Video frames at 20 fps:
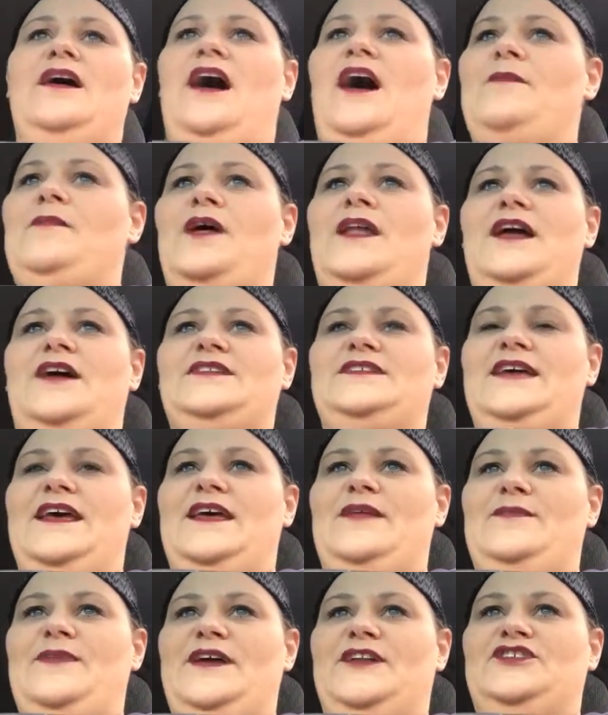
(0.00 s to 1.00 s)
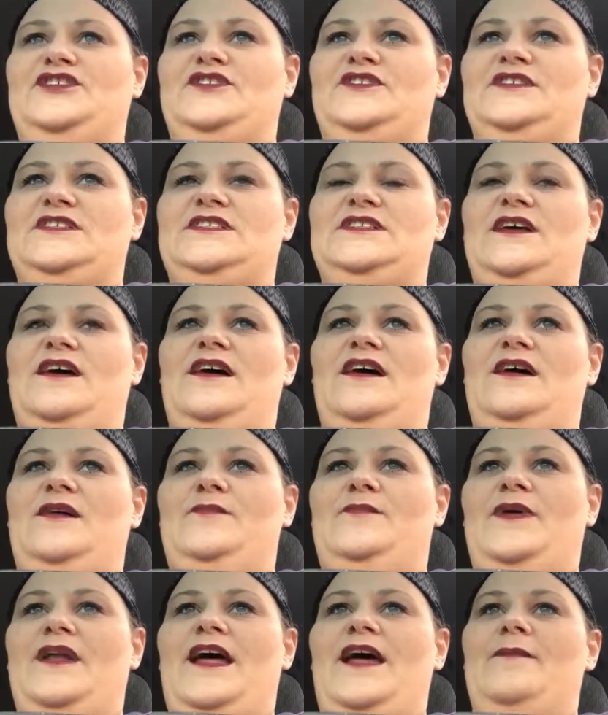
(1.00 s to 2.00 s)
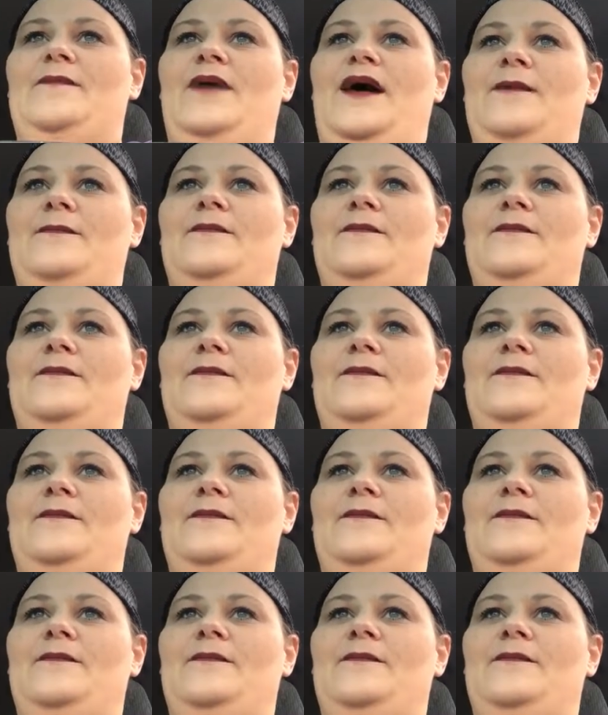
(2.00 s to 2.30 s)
I'm not out taking pictures, but I'm